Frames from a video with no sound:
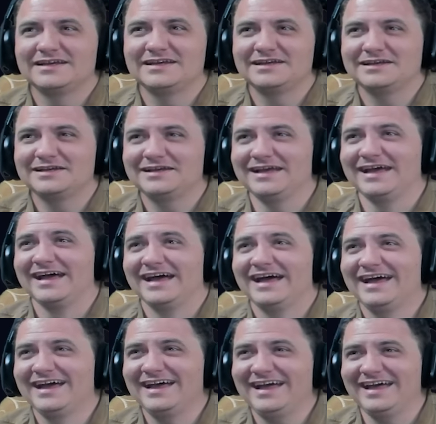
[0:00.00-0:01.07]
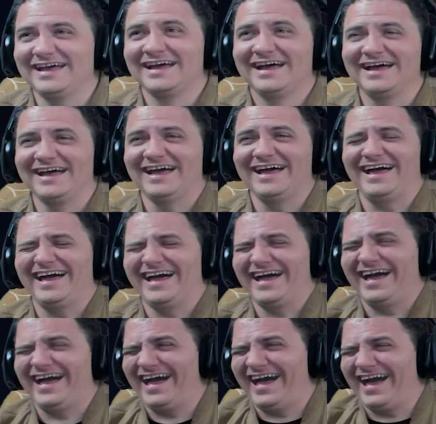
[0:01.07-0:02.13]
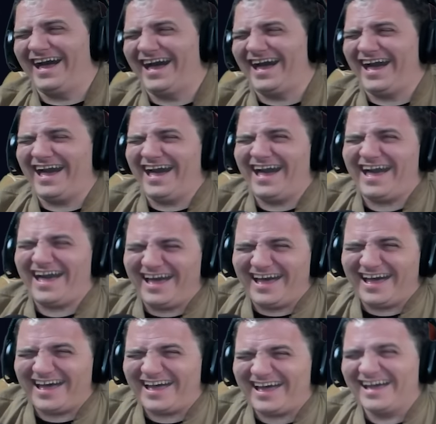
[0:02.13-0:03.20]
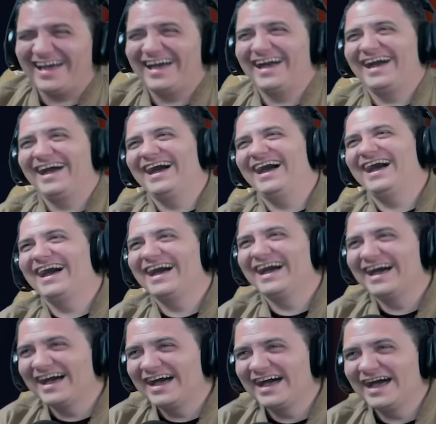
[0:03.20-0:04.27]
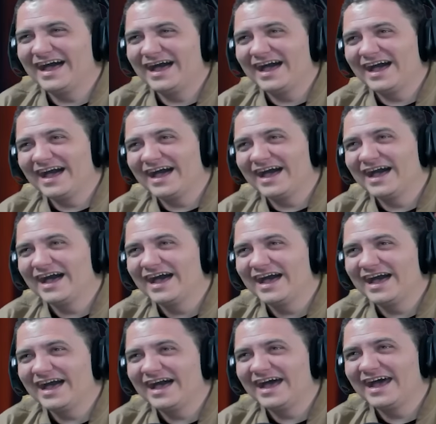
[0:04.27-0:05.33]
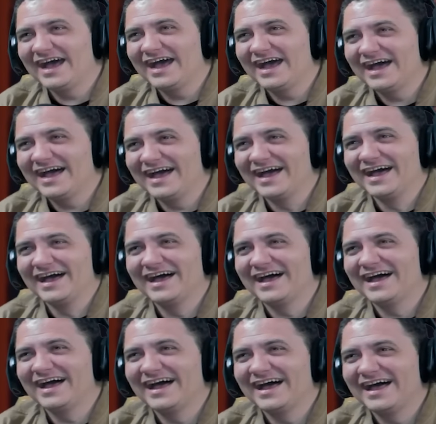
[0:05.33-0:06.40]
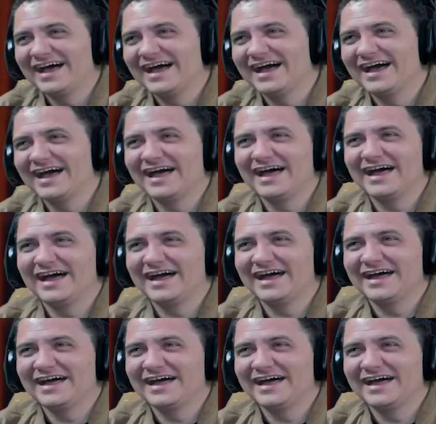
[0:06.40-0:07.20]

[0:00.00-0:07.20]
[no speech]